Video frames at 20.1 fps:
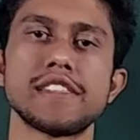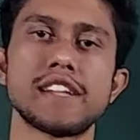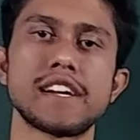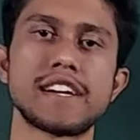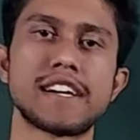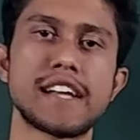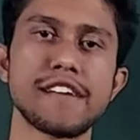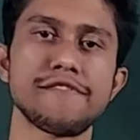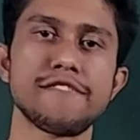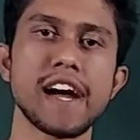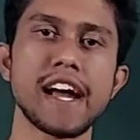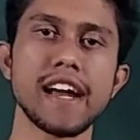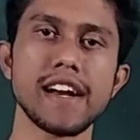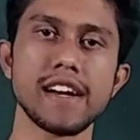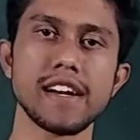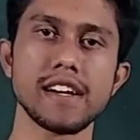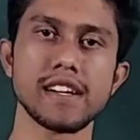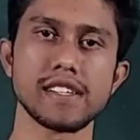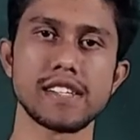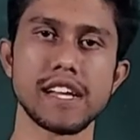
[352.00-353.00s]
The
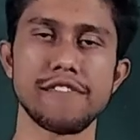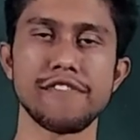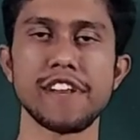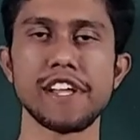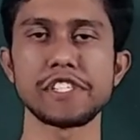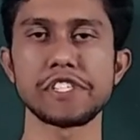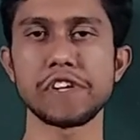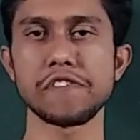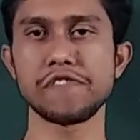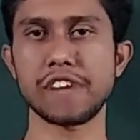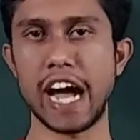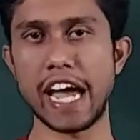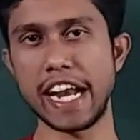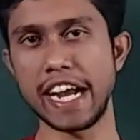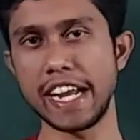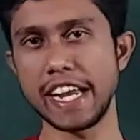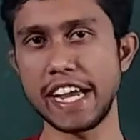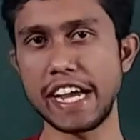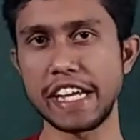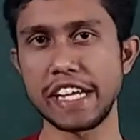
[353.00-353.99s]
definition of
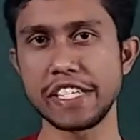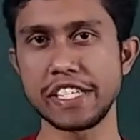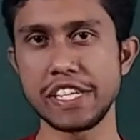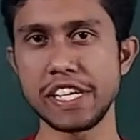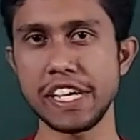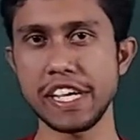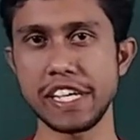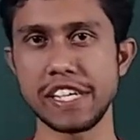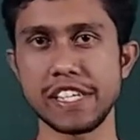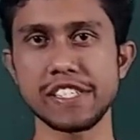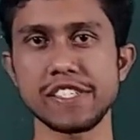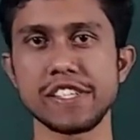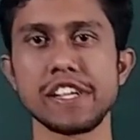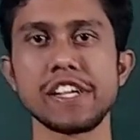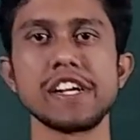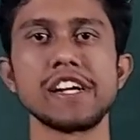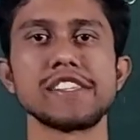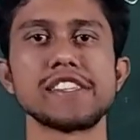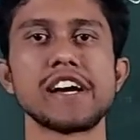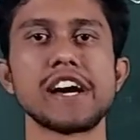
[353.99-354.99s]
kinetic energy is
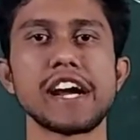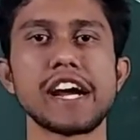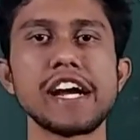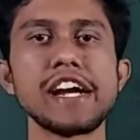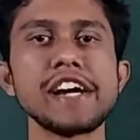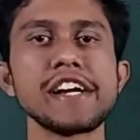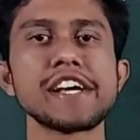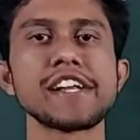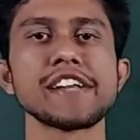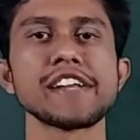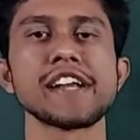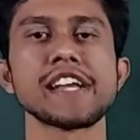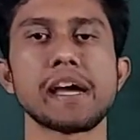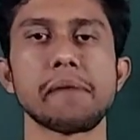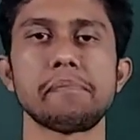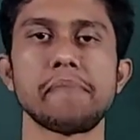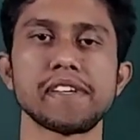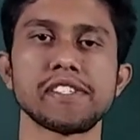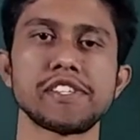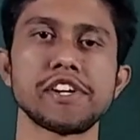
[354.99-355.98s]
the internal
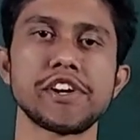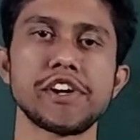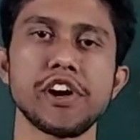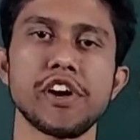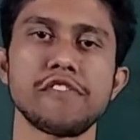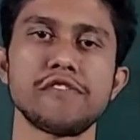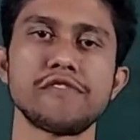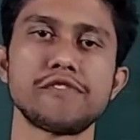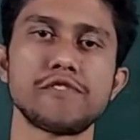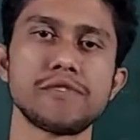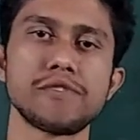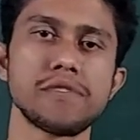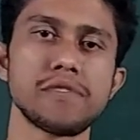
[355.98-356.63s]
capacity of